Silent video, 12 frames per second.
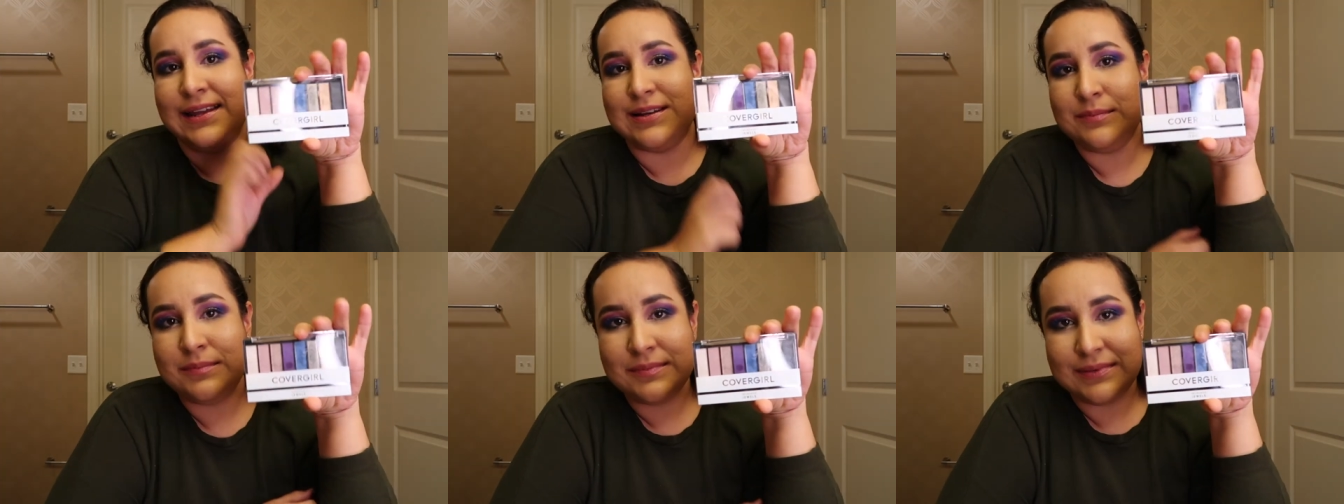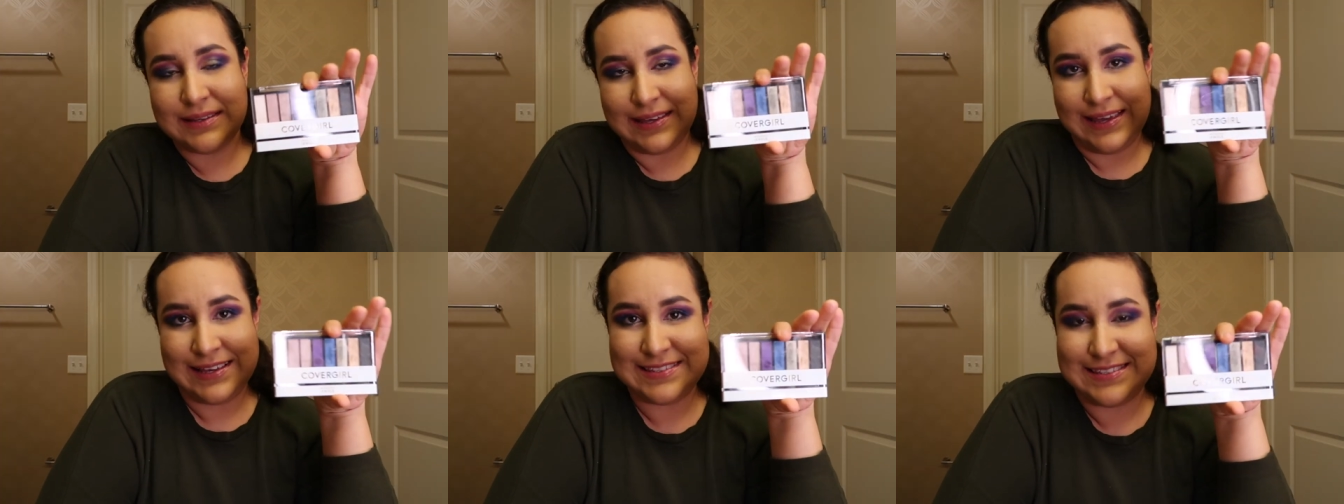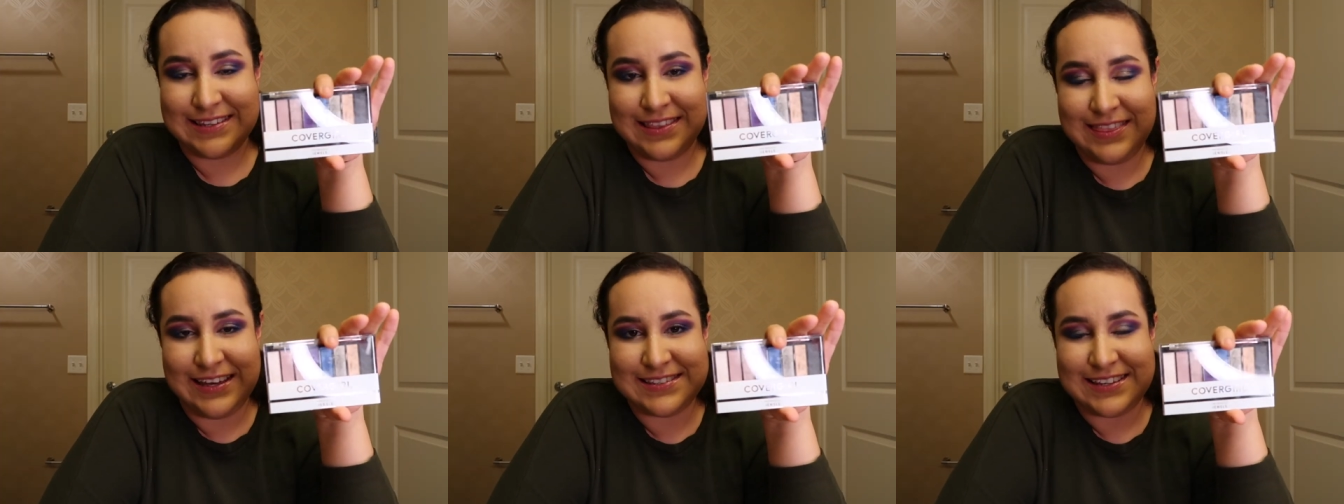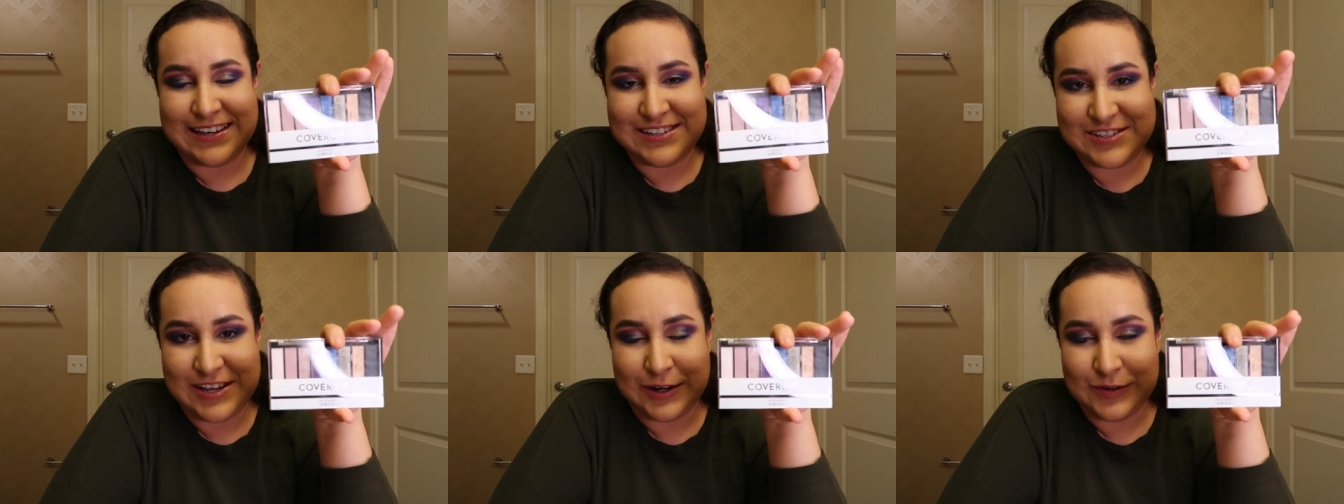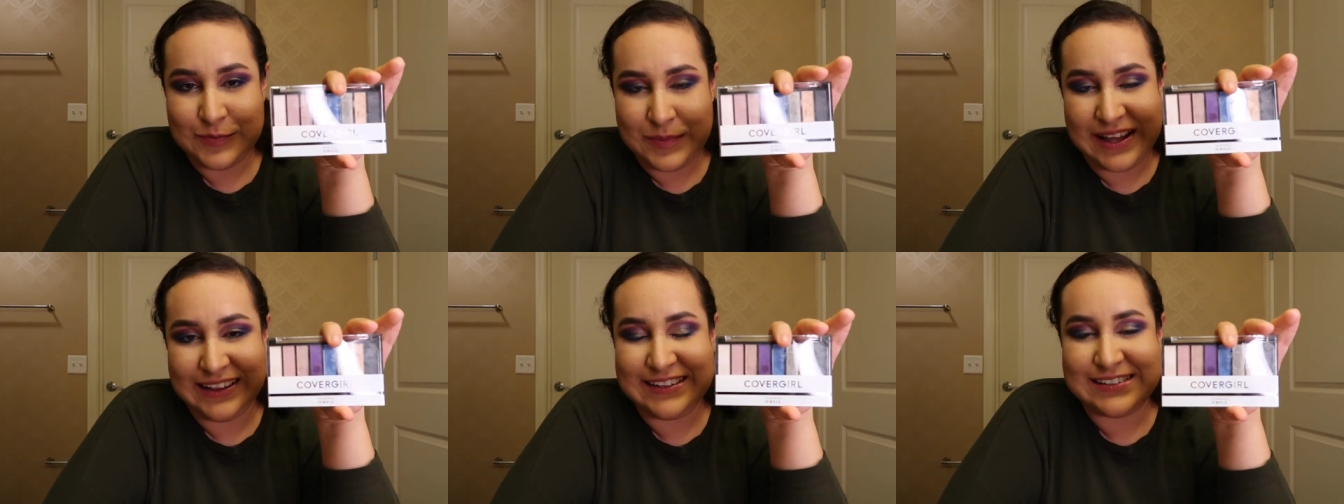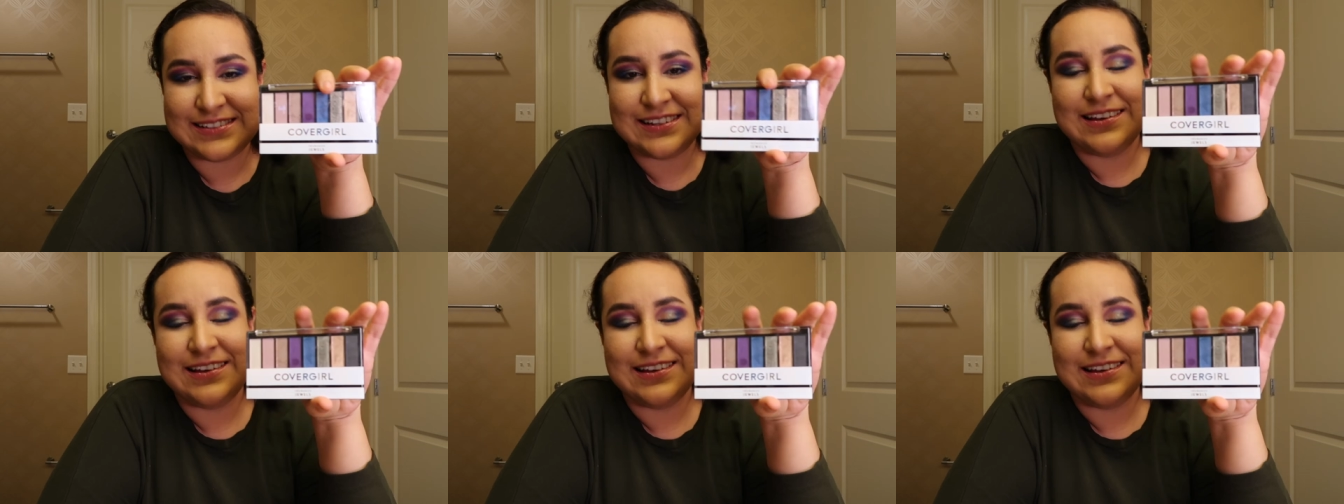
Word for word: item is this eyeshadow palette.